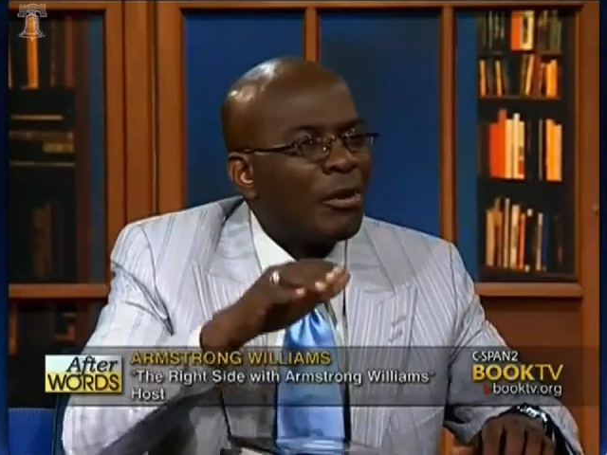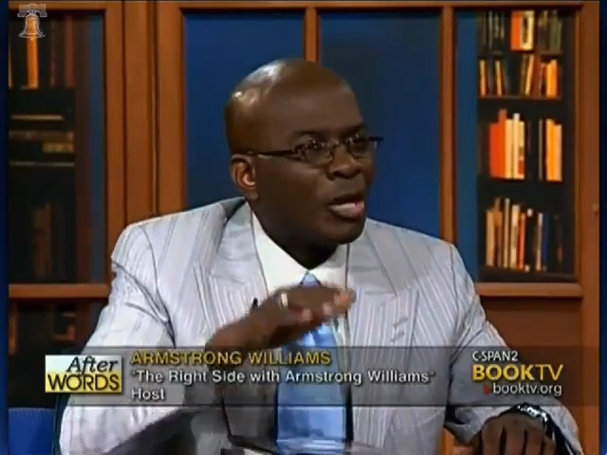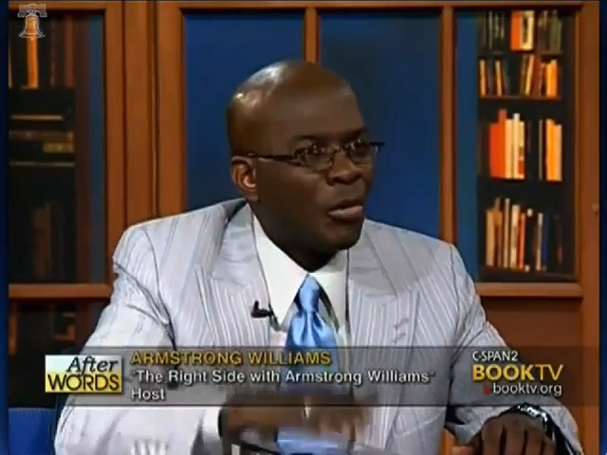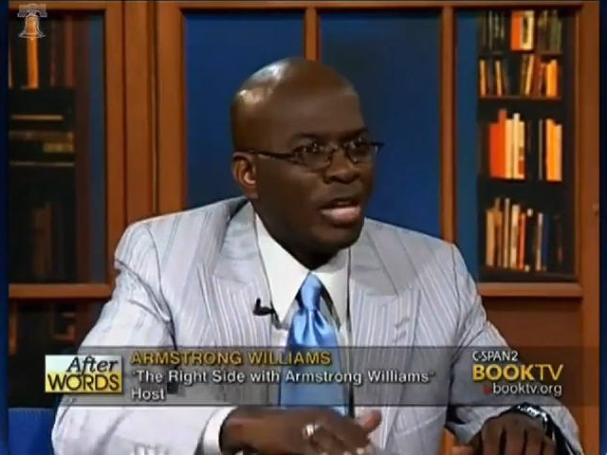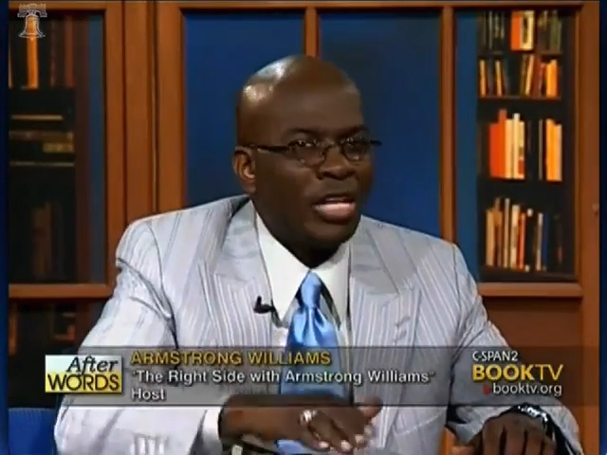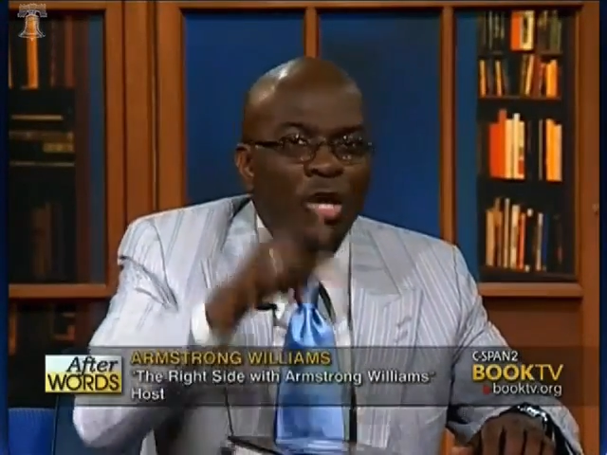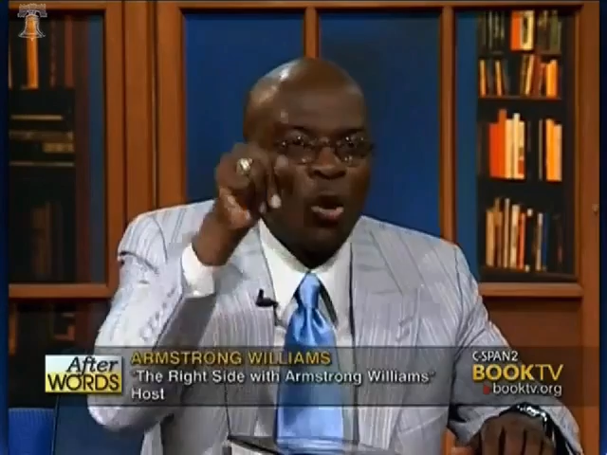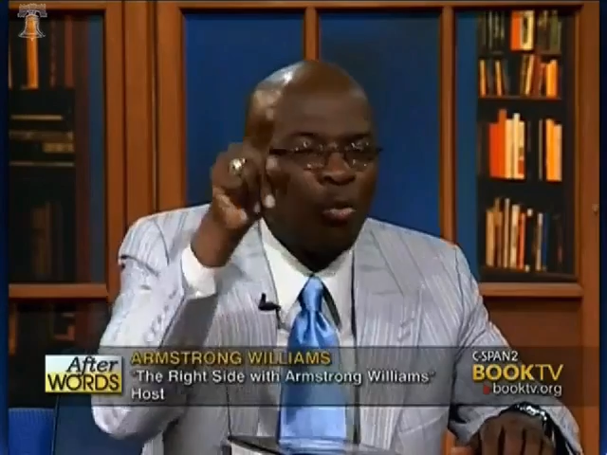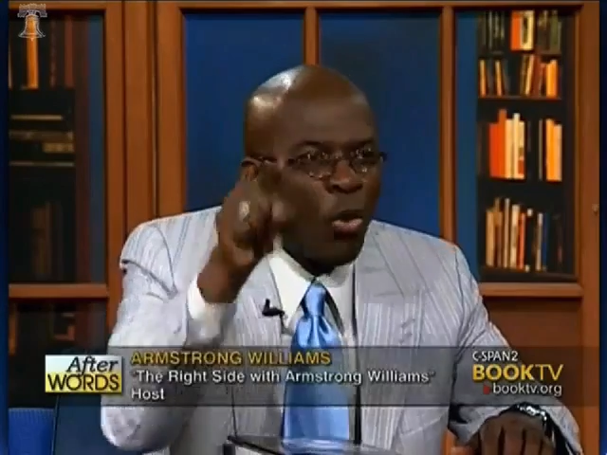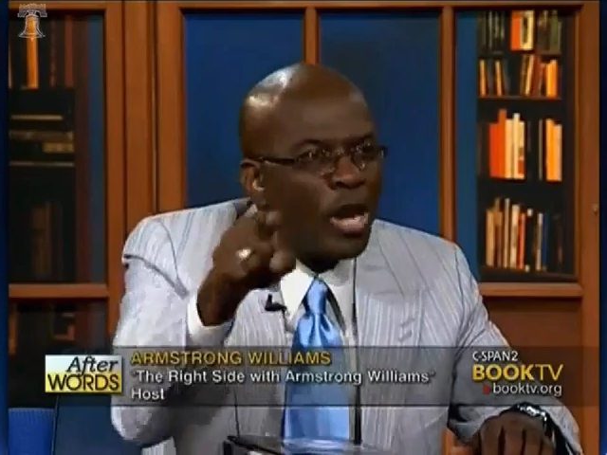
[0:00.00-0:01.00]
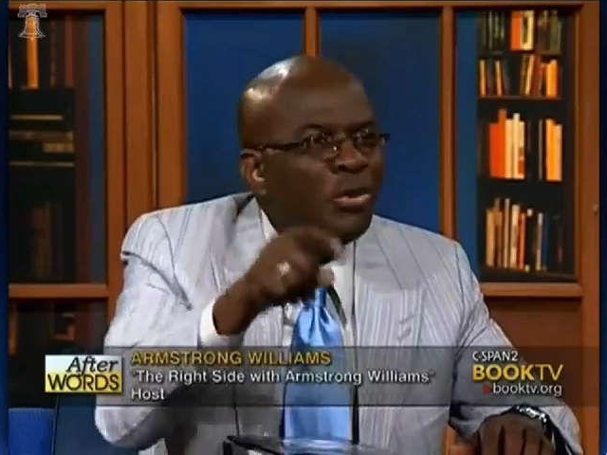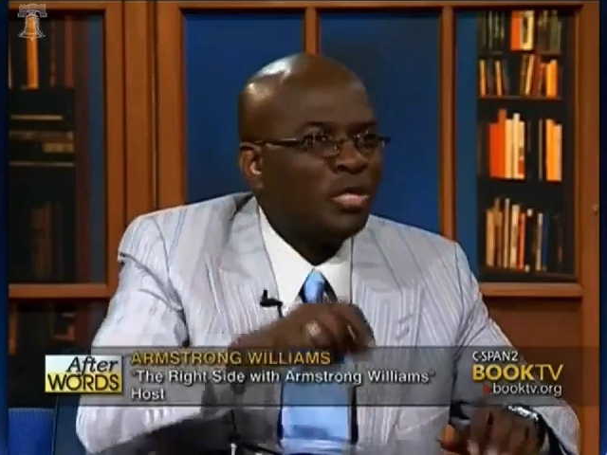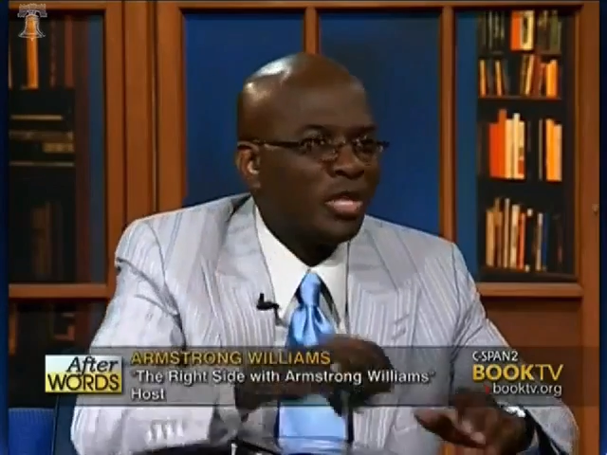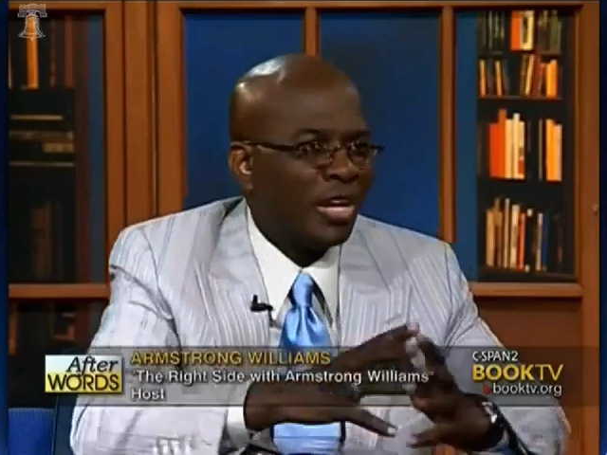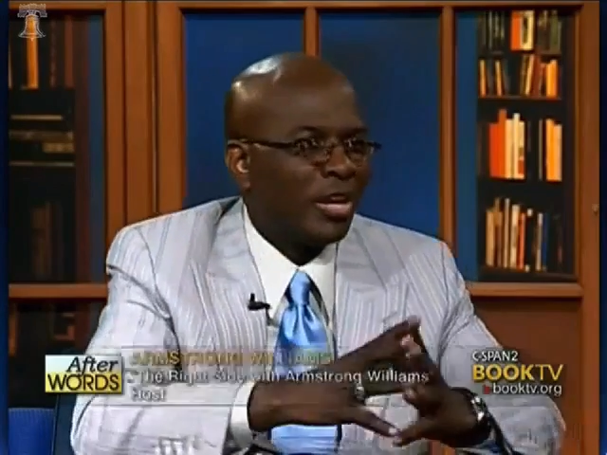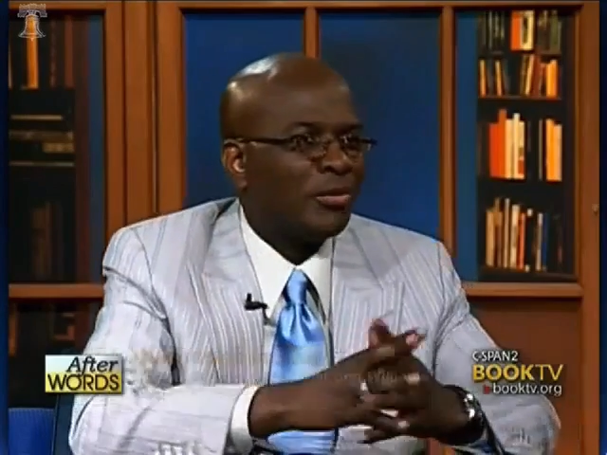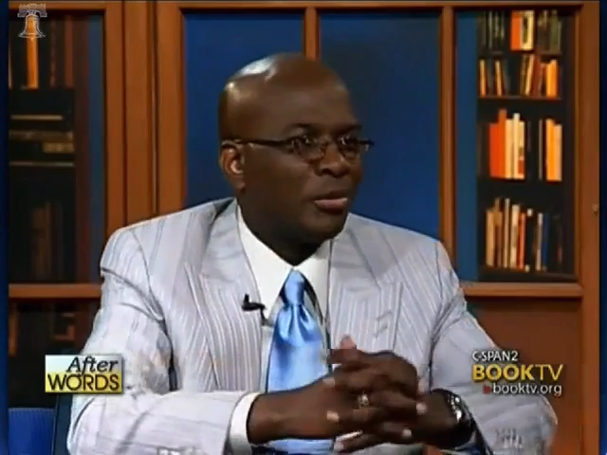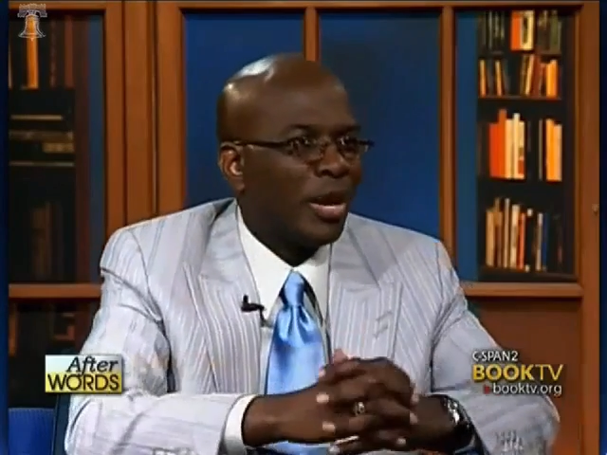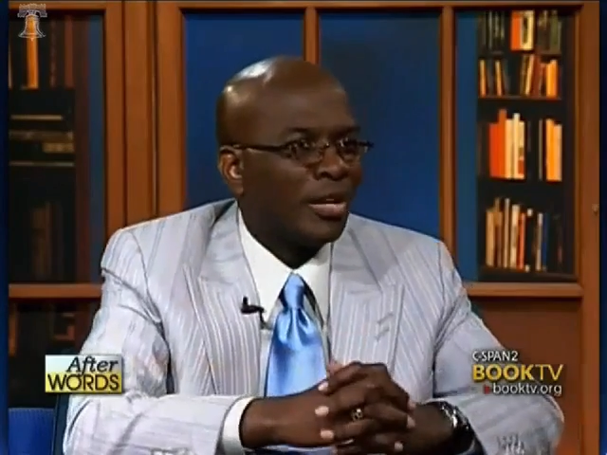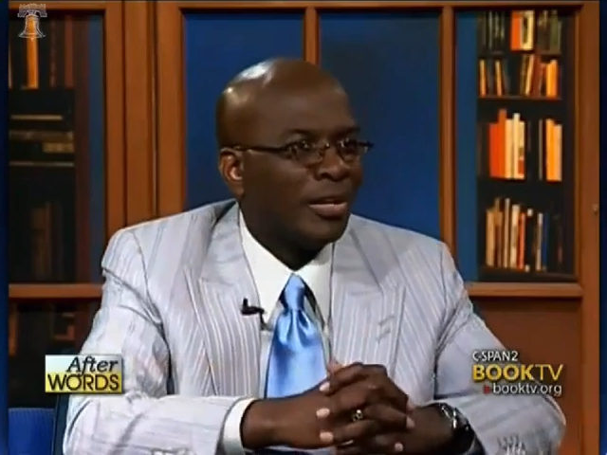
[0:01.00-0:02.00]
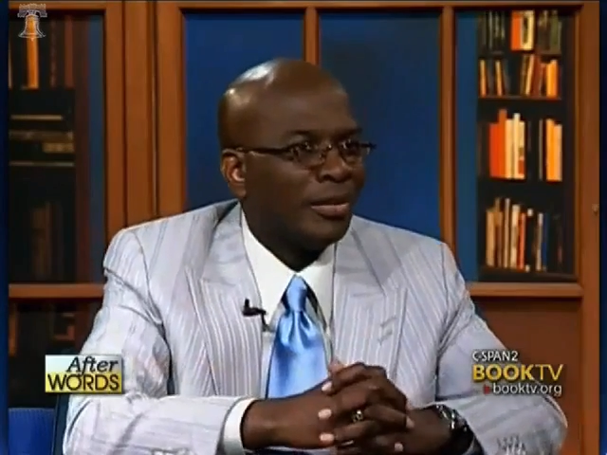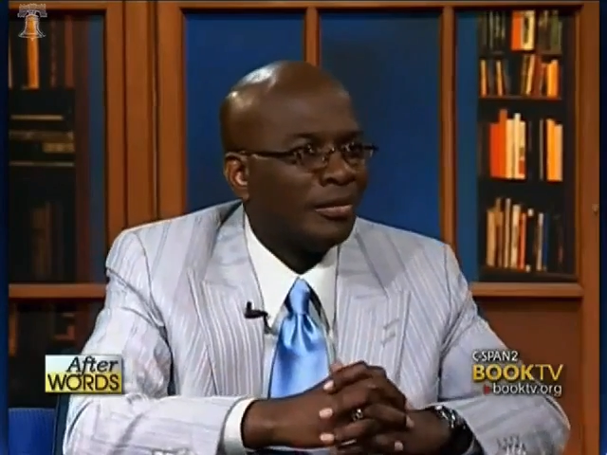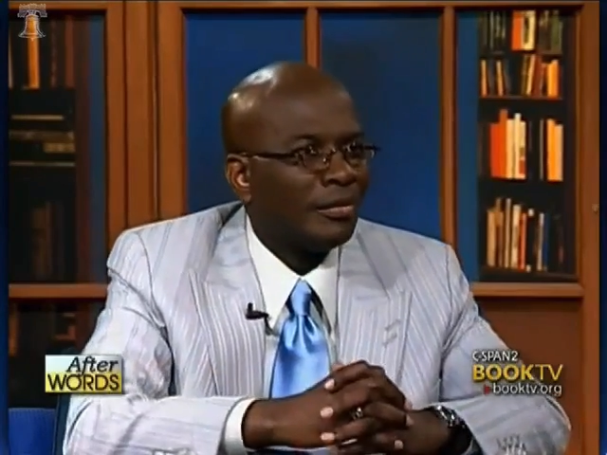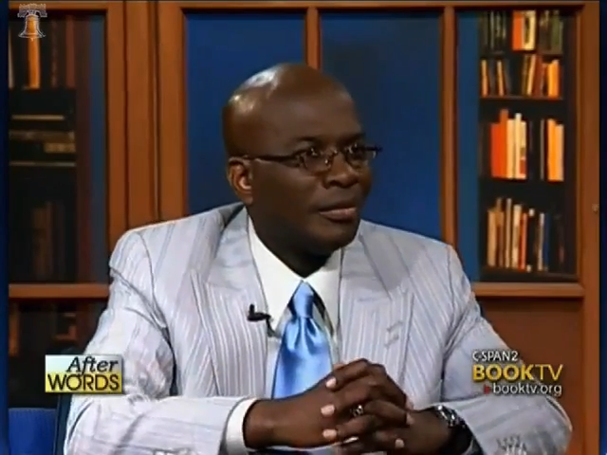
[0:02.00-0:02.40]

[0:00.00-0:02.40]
I regret this. What do you say to them directly?